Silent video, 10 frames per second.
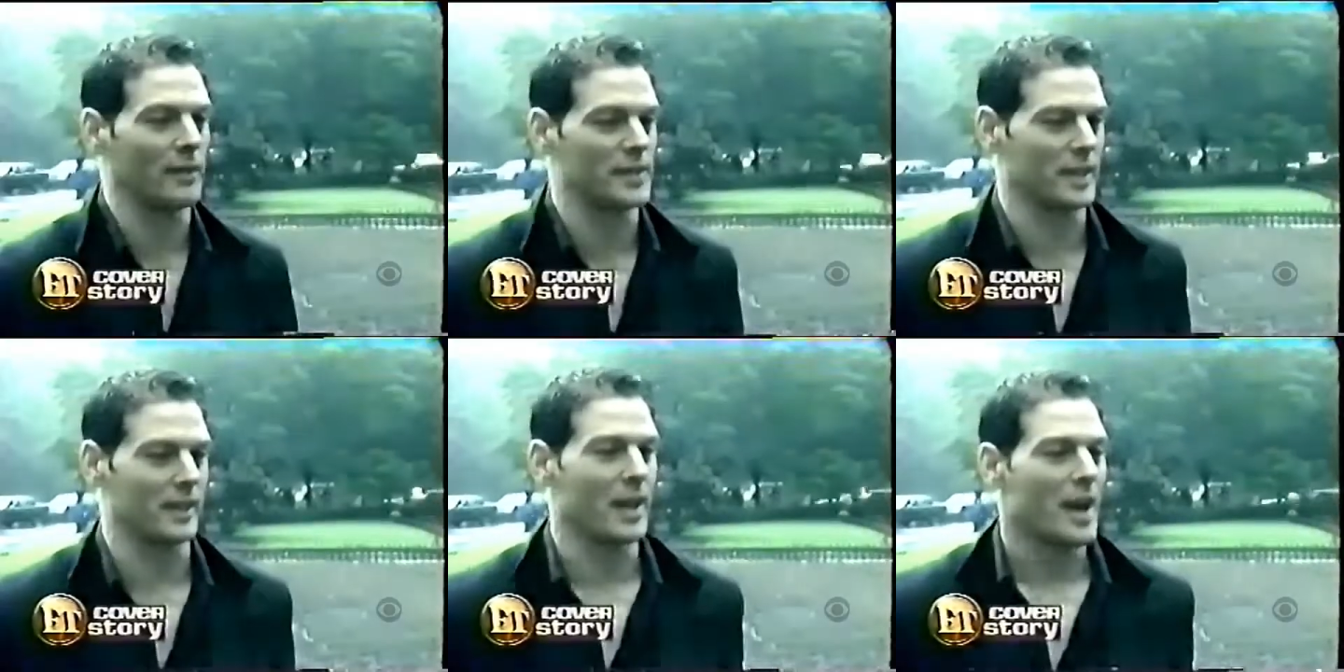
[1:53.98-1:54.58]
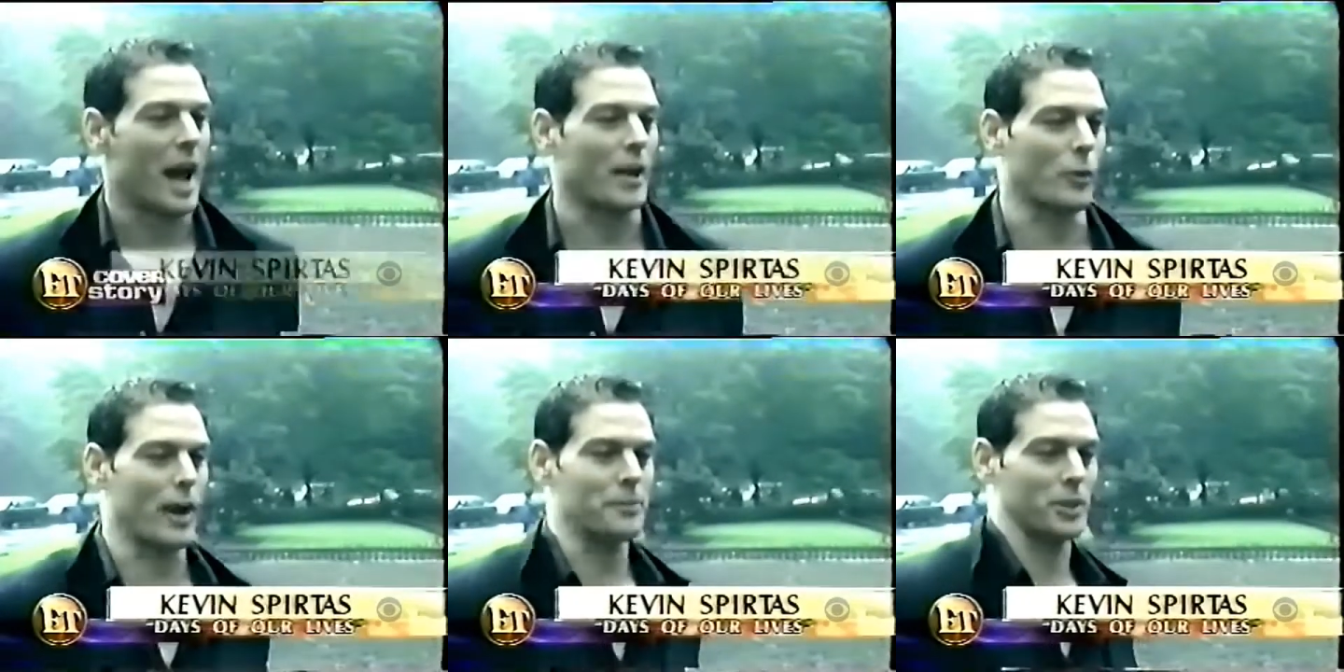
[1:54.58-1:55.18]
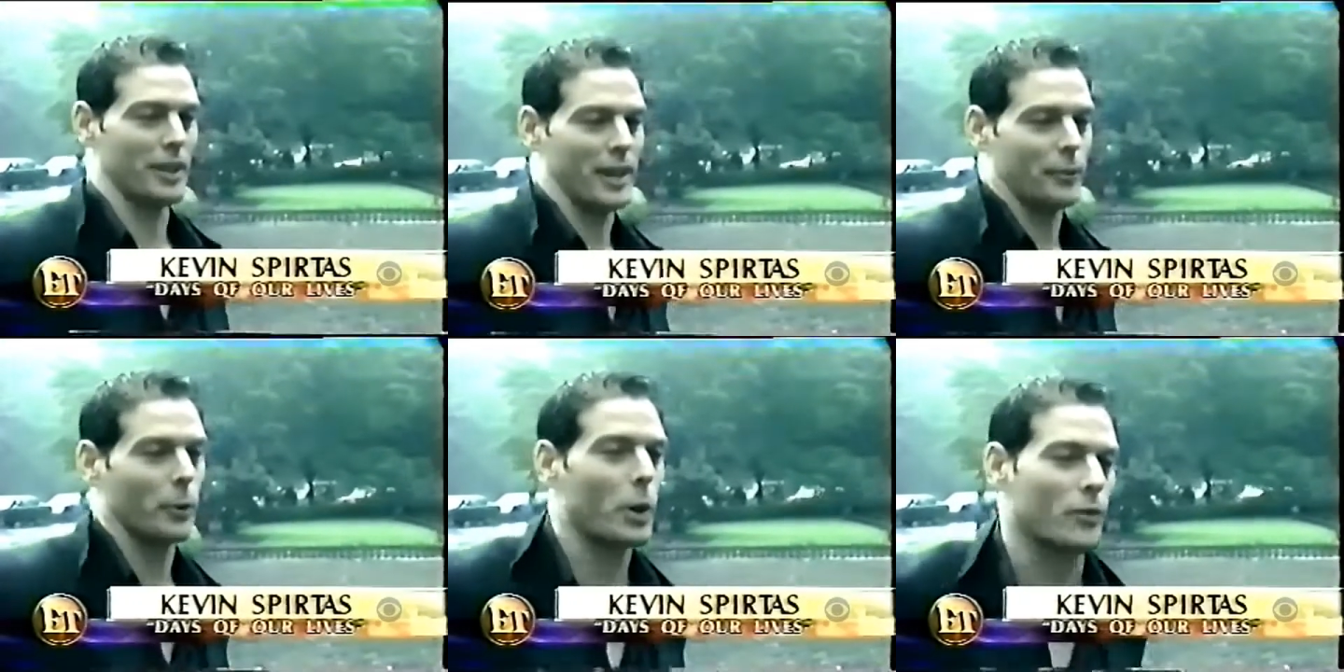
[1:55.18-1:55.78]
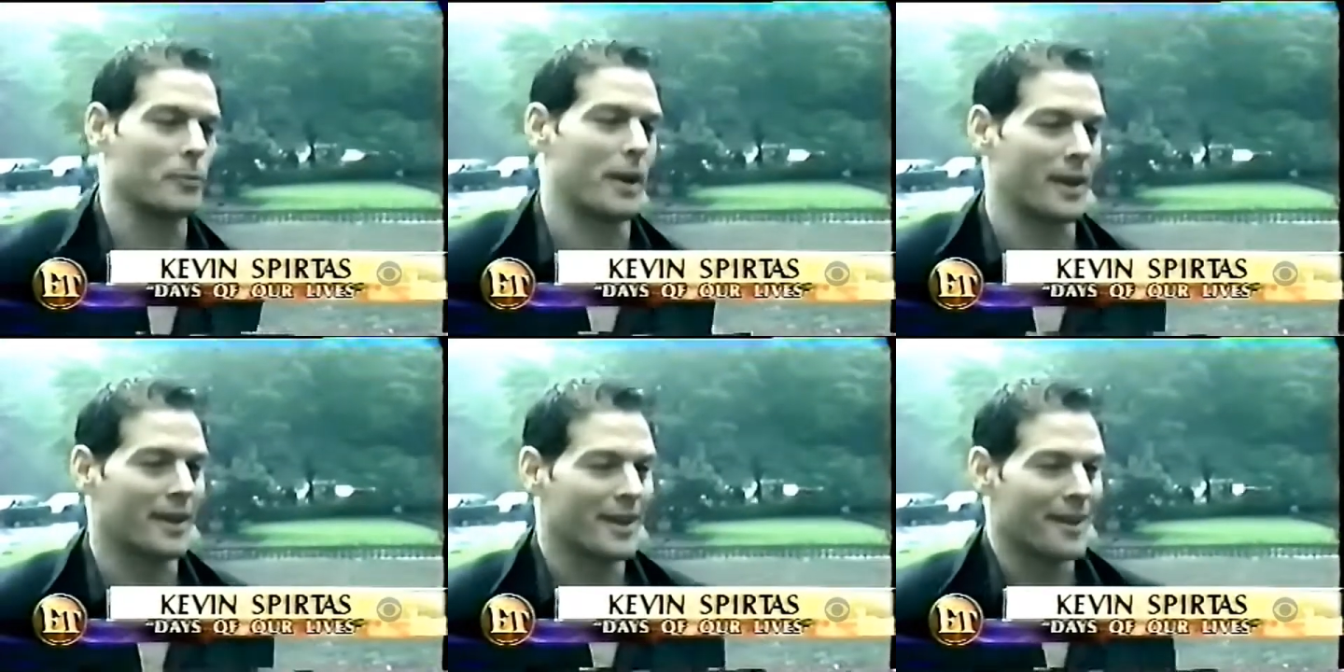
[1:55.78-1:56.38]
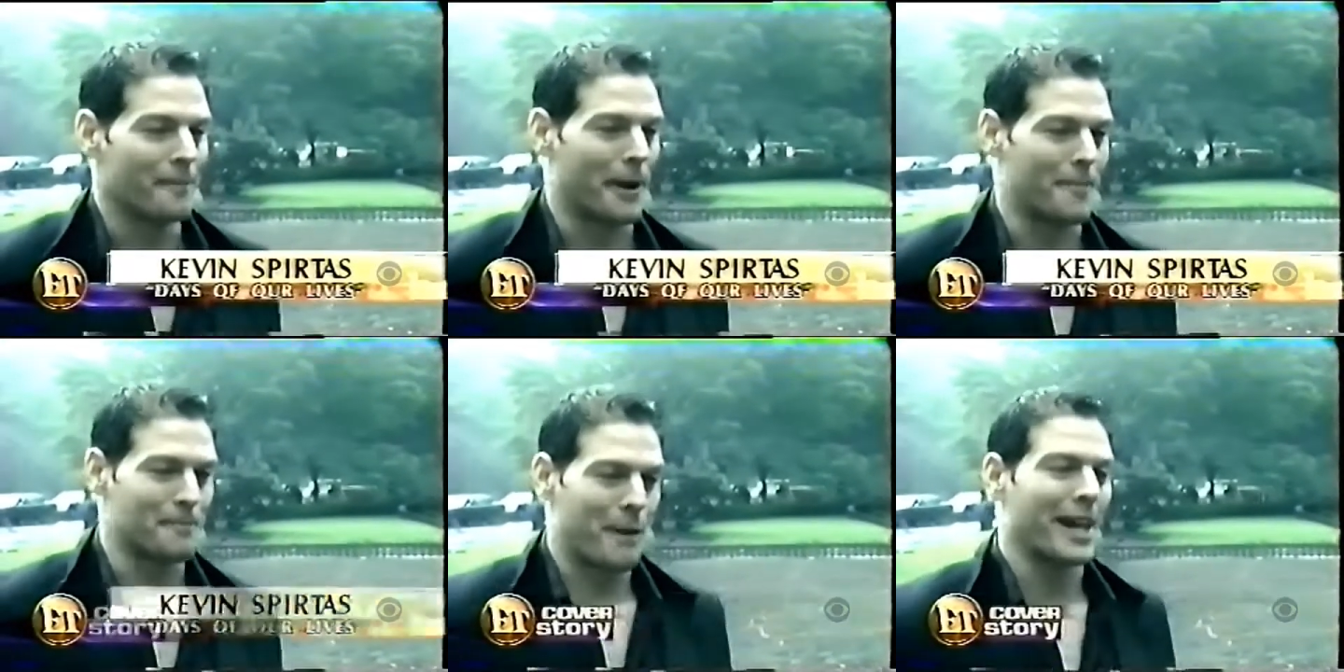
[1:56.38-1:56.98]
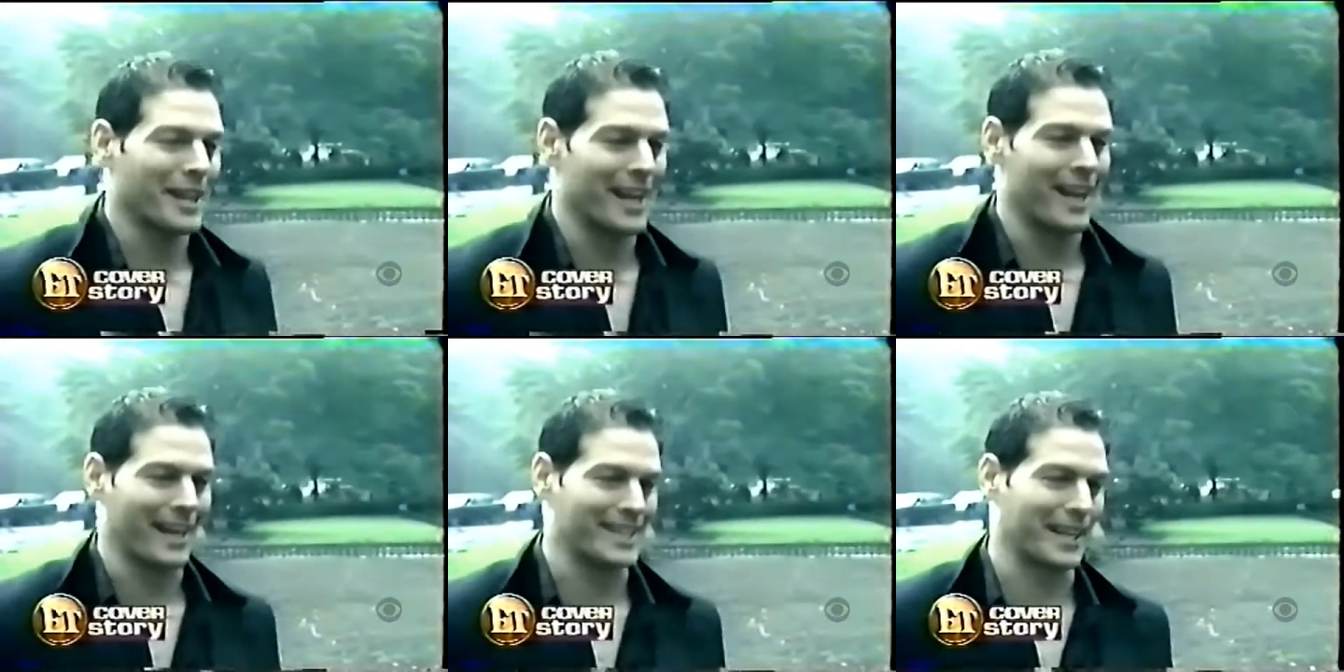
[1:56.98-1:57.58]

a love scene. I grabbed her leg, threw it over my, my, my leg.